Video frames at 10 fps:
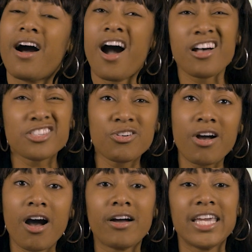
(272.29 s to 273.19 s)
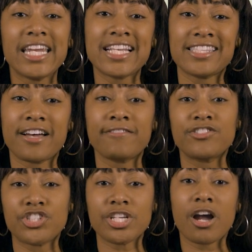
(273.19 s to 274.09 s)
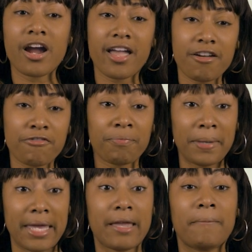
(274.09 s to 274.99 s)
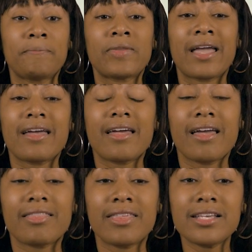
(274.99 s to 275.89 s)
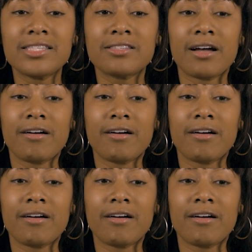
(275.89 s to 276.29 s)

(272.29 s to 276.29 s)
also called NSF-GRFP. This